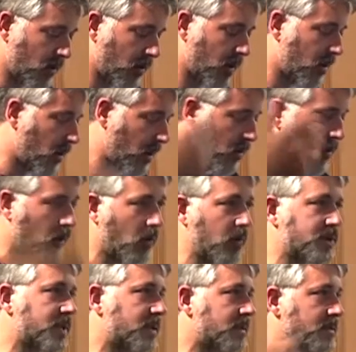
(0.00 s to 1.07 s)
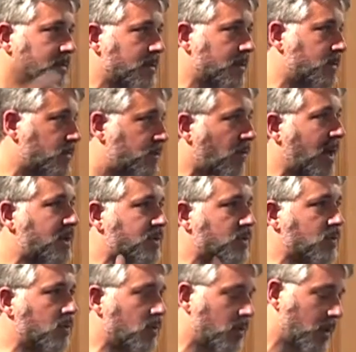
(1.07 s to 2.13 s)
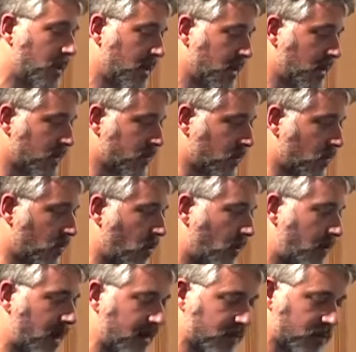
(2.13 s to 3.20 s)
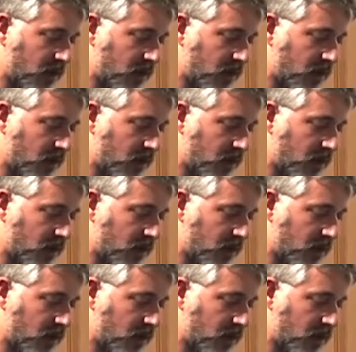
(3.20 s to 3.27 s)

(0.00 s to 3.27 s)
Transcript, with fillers: all our goals and to try to to govern,